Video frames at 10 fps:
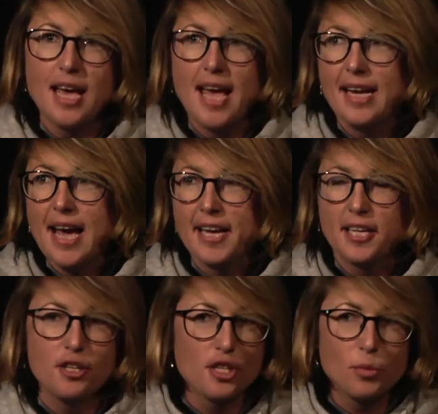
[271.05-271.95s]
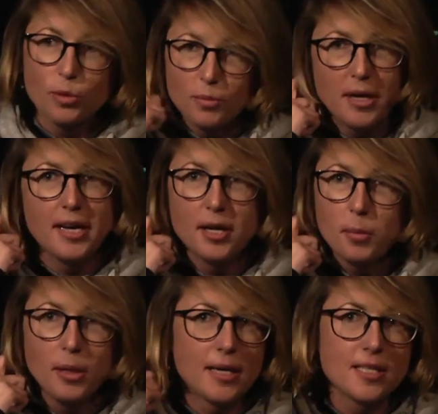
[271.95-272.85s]
and I can just put my
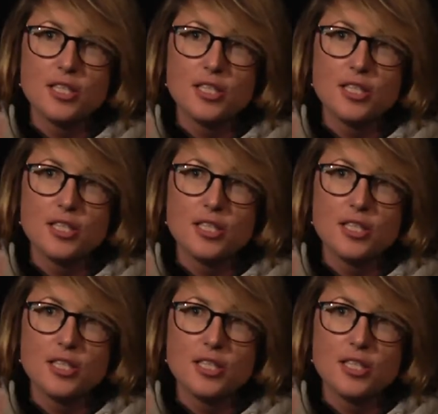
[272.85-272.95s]
earplugs